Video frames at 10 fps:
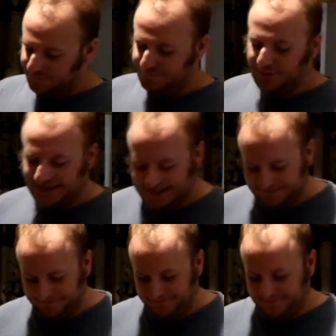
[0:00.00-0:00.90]
But
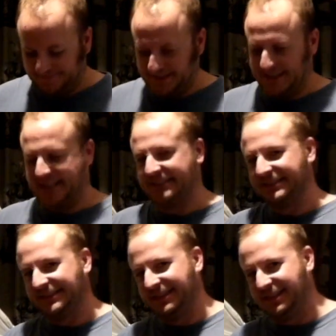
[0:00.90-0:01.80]

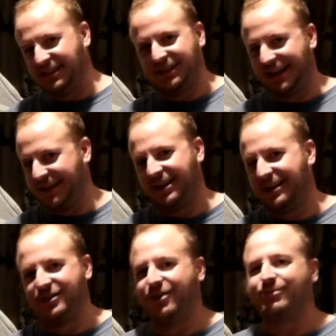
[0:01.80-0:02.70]
yeah,
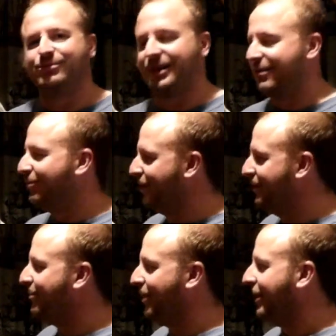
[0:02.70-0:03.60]
I
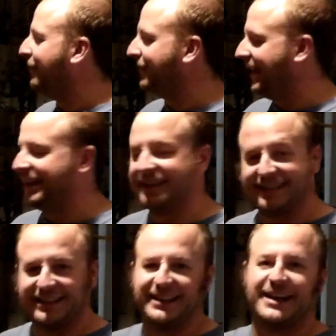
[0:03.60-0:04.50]
wouldn't want to fly it
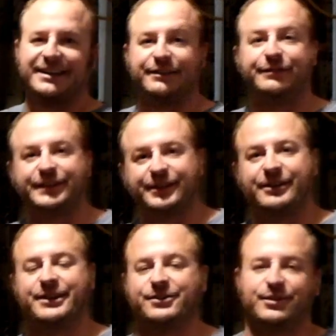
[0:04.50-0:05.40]
in that
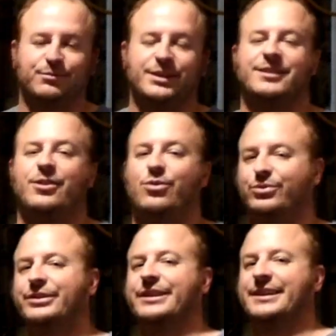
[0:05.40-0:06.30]
configuration with
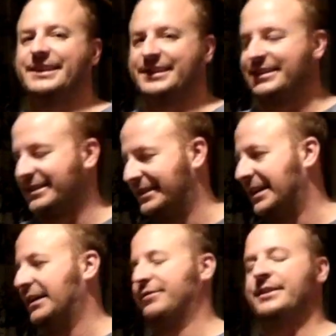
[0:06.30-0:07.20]
only this
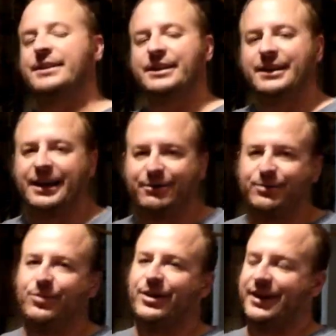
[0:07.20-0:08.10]
stuff. I
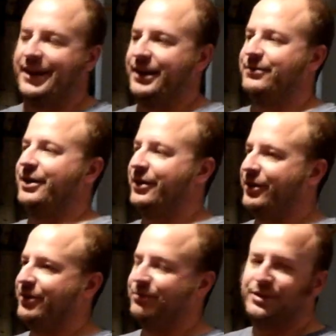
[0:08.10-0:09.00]
would want to have
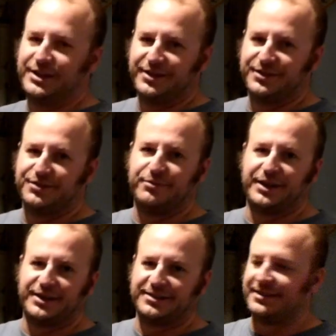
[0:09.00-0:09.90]
other reels,
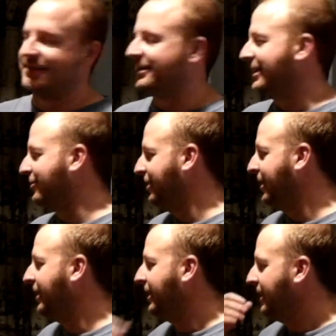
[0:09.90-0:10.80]
rings,
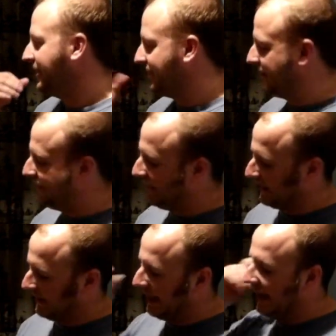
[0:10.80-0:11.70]
etc. Stuff
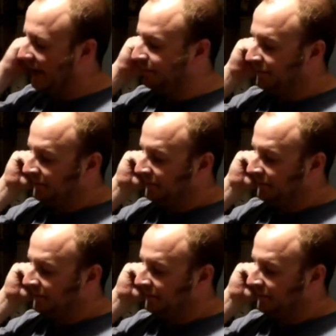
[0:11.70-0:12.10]
like that.